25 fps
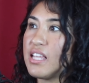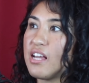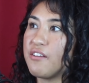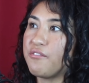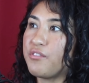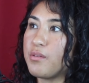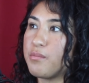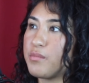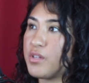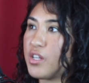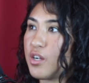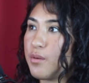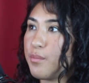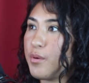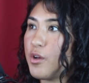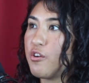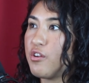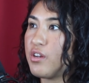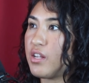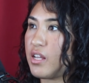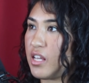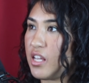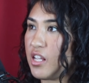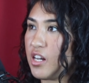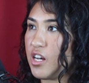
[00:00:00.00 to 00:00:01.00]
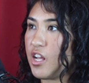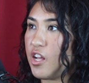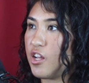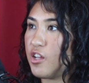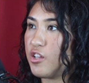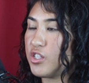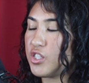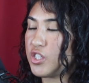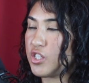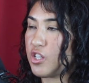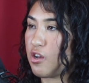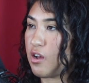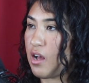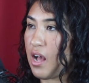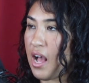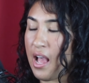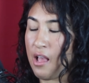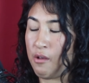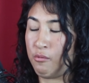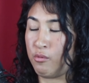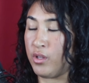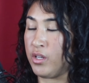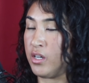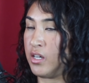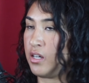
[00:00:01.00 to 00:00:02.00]
that from your opponent, you know? So
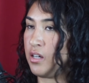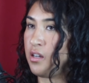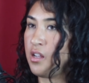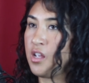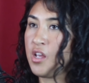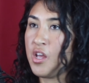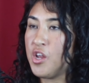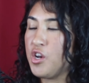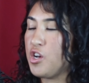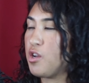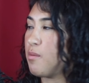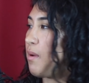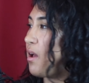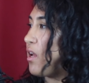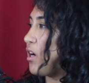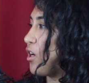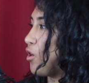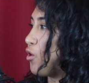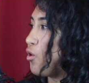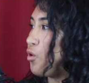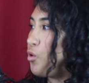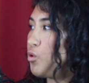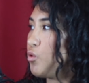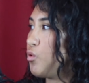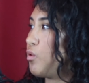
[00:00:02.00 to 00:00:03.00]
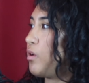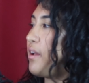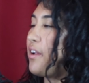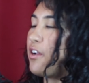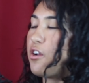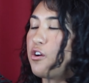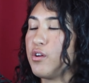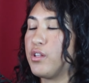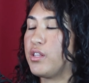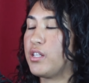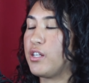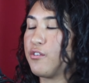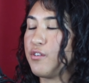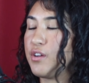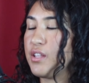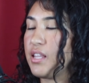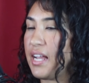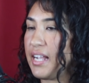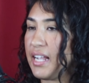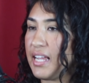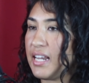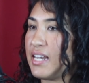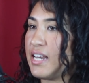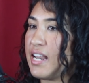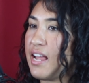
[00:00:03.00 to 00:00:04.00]
I would, no matter who I go in there with,
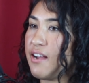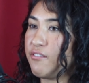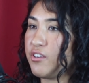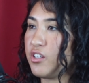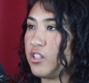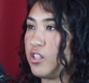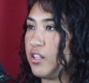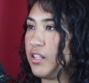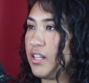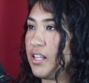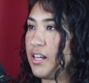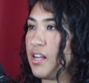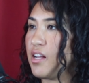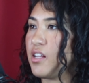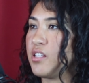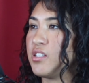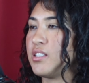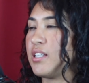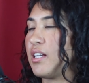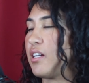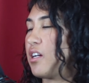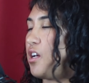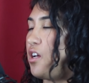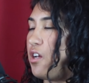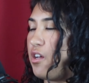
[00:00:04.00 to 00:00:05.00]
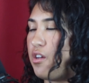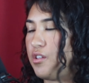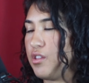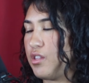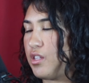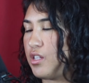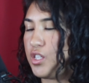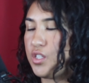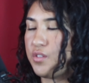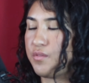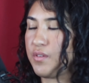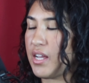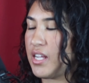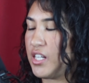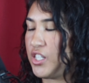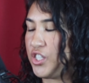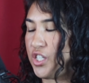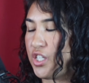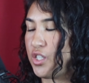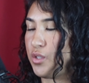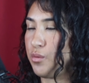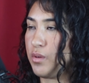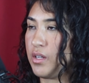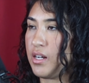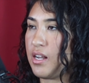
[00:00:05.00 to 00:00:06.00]
I can never look at it as like, oh, this fight's
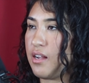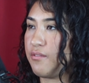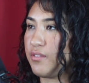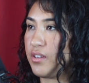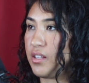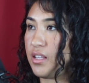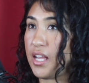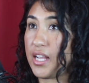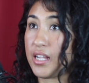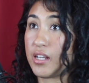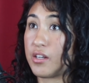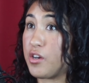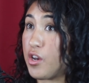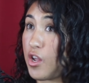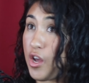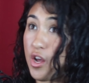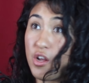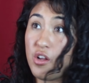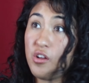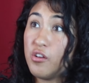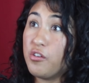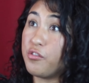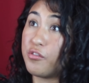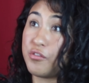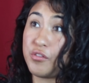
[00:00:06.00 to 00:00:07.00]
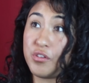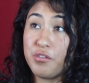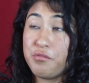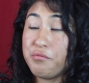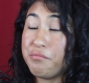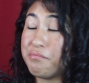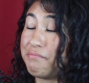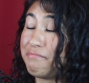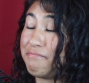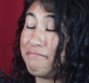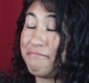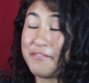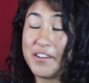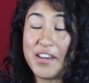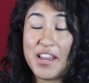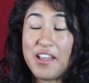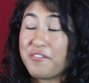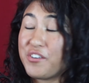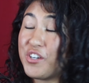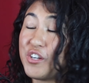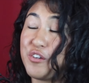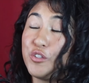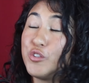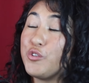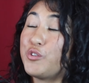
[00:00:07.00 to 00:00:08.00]
just whatever. Like, no, you
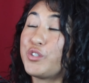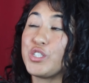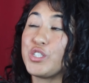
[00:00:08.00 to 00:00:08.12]
never know what to